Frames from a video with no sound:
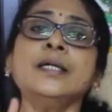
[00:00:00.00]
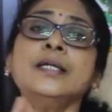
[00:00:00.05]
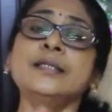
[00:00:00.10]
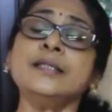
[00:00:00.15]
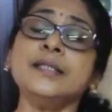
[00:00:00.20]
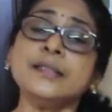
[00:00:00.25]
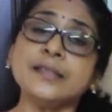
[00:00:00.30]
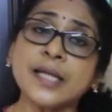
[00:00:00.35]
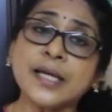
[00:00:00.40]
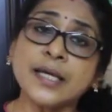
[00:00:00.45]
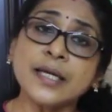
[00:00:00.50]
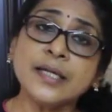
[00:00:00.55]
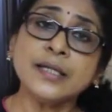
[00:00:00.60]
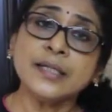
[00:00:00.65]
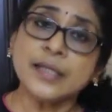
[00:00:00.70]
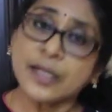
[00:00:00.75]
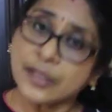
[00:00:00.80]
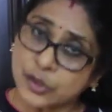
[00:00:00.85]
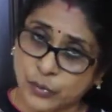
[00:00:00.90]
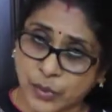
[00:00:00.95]
The
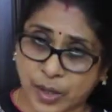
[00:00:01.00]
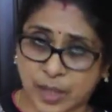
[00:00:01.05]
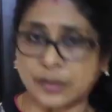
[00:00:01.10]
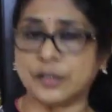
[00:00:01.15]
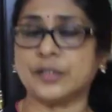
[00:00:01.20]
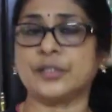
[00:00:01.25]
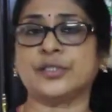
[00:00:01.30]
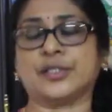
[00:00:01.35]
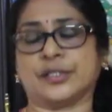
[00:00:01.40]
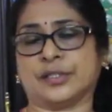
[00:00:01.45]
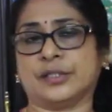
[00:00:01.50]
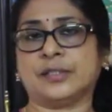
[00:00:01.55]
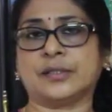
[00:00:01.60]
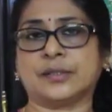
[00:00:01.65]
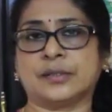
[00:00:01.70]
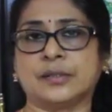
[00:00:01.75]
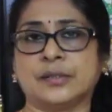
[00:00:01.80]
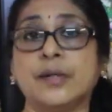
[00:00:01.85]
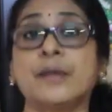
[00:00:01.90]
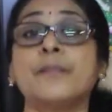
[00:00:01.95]
second advantage
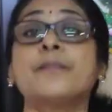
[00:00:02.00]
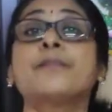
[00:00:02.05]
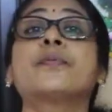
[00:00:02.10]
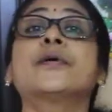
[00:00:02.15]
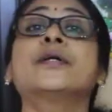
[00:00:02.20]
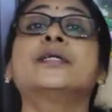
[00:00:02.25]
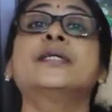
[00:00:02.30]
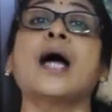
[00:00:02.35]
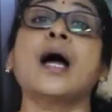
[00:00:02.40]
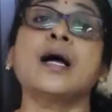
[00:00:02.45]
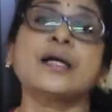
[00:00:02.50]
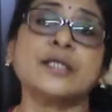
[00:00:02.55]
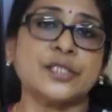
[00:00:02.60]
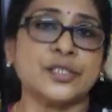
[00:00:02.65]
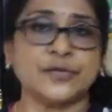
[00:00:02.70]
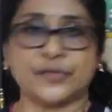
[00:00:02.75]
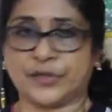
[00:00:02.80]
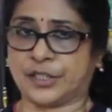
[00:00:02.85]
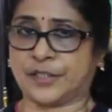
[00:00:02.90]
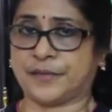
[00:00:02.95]
is
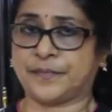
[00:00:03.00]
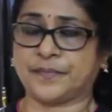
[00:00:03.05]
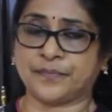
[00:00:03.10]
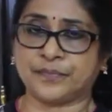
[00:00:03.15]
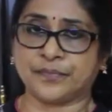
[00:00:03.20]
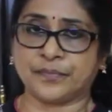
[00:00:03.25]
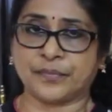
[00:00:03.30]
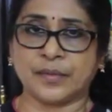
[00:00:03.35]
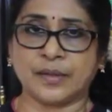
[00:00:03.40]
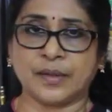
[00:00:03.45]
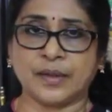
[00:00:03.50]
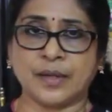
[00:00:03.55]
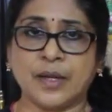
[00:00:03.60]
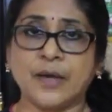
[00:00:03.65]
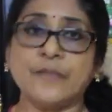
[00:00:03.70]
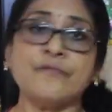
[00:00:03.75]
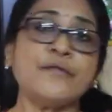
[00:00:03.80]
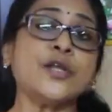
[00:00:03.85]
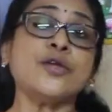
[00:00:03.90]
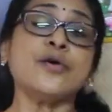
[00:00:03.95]
productivity.
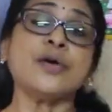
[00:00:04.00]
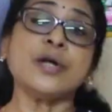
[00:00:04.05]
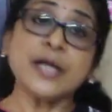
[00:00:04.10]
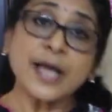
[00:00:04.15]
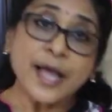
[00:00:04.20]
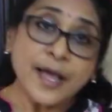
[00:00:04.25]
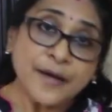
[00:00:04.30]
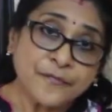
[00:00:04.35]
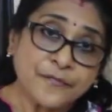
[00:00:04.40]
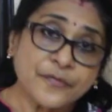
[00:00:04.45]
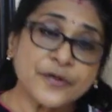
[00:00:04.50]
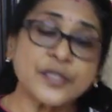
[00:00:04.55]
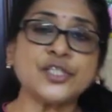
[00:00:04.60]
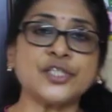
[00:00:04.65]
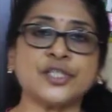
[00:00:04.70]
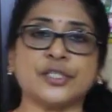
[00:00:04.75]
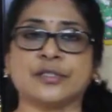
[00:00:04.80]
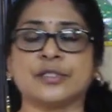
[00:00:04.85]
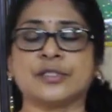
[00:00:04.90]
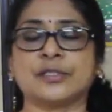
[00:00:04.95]
When you are
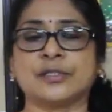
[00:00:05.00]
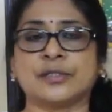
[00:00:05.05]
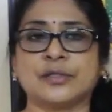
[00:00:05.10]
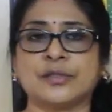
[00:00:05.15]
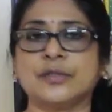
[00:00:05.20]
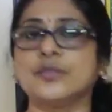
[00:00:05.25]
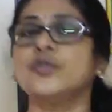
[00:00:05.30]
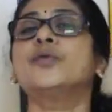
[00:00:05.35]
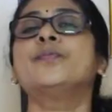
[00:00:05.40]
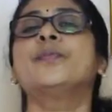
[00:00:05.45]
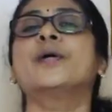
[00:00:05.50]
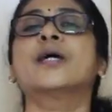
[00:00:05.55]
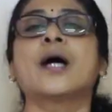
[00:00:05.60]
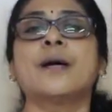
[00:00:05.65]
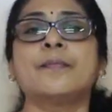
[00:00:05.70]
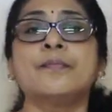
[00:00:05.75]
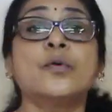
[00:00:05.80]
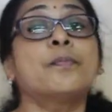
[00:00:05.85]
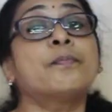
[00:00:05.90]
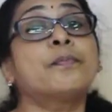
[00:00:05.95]
efficient, you
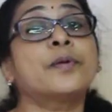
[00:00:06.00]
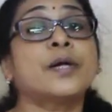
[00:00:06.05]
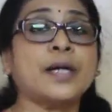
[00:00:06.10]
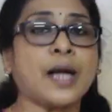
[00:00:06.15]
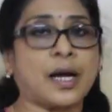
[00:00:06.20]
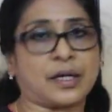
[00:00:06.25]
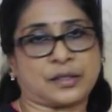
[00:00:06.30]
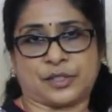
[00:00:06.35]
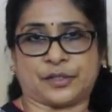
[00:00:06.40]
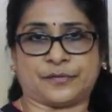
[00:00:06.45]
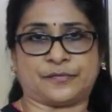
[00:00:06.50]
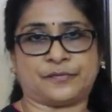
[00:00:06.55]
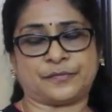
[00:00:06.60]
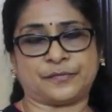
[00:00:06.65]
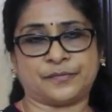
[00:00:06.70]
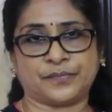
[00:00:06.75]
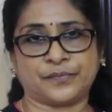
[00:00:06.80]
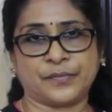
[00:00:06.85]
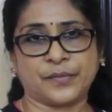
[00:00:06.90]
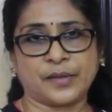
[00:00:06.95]
become more productive.
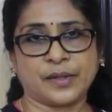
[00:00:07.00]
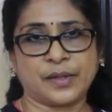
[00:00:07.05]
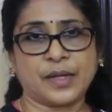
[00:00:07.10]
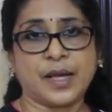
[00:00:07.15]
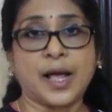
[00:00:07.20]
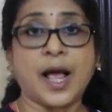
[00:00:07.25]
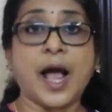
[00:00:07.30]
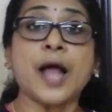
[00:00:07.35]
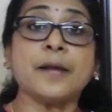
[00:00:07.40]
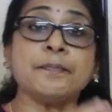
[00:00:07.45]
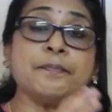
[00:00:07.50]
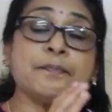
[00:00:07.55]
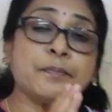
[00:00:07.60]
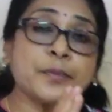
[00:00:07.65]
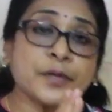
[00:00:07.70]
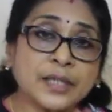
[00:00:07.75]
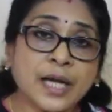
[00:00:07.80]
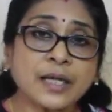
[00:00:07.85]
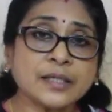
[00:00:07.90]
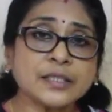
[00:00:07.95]
And
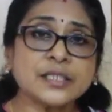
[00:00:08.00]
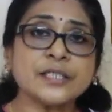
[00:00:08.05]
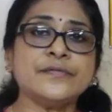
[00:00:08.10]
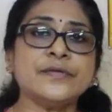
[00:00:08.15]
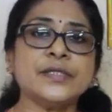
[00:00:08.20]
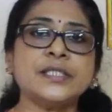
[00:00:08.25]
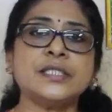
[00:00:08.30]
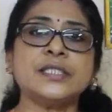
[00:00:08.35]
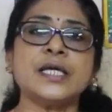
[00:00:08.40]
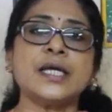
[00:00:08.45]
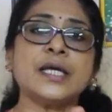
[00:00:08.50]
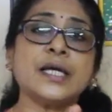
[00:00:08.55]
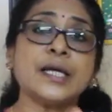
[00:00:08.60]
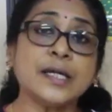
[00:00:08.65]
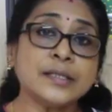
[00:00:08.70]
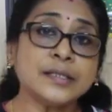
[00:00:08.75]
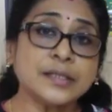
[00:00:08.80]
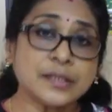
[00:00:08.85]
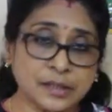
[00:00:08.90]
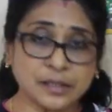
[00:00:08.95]
productivity
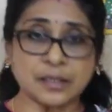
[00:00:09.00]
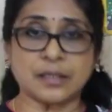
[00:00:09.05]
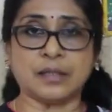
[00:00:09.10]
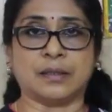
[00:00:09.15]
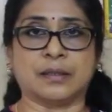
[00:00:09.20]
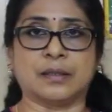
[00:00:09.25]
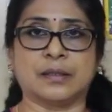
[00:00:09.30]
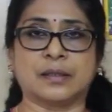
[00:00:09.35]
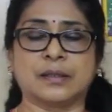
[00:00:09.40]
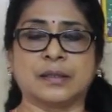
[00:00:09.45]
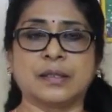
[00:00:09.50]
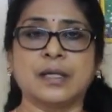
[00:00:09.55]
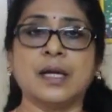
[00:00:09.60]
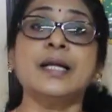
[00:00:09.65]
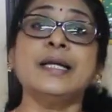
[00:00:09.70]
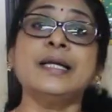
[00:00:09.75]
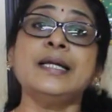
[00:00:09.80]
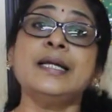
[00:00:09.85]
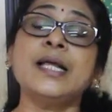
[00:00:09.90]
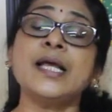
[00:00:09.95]
in turn
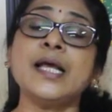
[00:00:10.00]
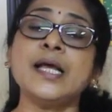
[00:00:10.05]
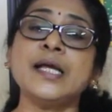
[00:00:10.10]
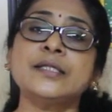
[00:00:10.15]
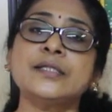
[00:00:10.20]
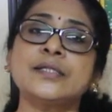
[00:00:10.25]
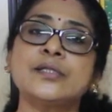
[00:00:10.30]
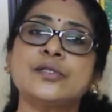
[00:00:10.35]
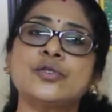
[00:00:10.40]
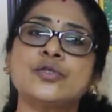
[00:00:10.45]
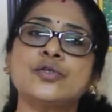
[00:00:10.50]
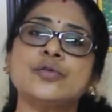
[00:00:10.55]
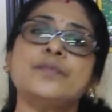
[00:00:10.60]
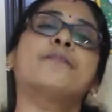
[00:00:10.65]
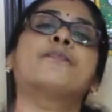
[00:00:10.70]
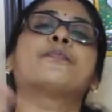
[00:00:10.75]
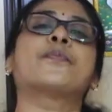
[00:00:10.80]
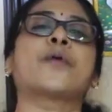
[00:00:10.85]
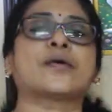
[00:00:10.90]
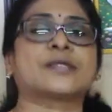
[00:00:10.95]
leads to
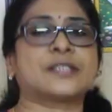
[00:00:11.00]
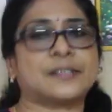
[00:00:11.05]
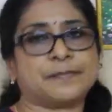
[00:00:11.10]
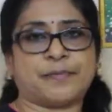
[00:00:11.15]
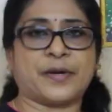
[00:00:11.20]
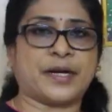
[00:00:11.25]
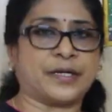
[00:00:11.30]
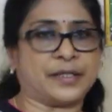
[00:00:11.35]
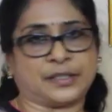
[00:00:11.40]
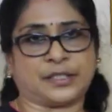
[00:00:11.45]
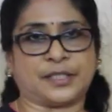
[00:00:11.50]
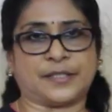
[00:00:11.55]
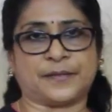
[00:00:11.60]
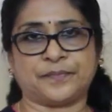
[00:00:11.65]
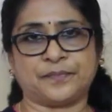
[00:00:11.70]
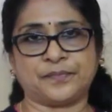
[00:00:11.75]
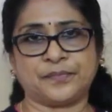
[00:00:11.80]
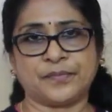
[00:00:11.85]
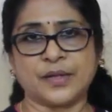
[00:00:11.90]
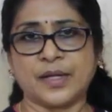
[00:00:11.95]
prosperity.
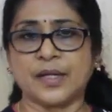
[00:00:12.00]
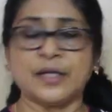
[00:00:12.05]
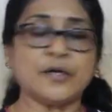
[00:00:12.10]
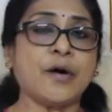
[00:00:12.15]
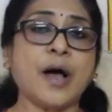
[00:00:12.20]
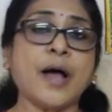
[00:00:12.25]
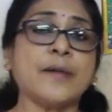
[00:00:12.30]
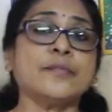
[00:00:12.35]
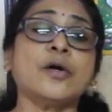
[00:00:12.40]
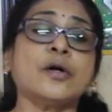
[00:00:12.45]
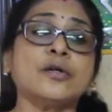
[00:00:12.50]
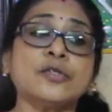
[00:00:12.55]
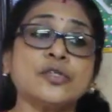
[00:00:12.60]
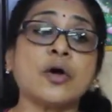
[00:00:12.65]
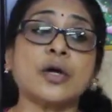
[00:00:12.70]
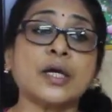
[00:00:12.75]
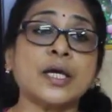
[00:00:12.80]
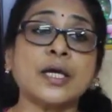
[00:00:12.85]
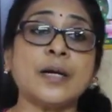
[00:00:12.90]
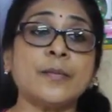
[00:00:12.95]
Now, I'm not
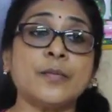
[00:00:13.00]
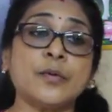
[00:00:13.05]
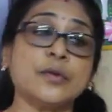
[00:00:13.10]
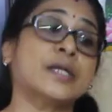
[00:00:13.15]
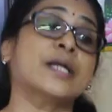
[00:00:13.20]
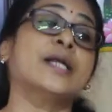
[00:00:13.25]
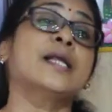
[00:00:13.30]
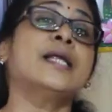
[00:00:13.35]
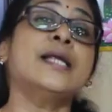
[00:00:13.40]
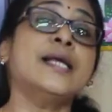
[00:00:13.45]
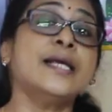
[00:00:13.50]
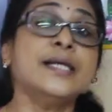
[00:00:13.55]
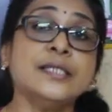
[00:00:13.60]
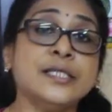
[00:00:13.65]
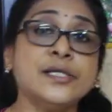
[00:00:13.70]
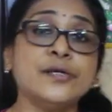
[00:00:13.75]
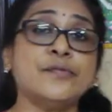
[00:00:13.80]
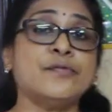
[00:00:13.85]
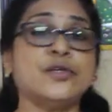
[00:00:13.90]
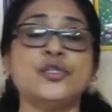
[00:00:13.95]
talking about an
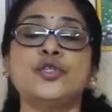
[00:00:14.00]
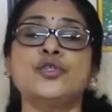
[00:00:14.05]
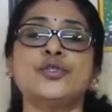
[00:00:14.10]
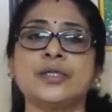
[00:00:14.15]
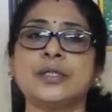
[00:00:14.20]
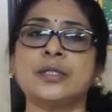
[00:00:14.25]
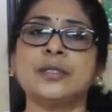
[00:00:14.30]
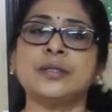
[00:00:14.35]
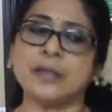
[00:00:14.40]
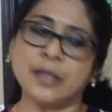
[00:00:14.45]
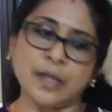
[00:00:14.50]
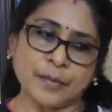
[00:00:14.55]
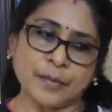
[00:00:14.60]
individual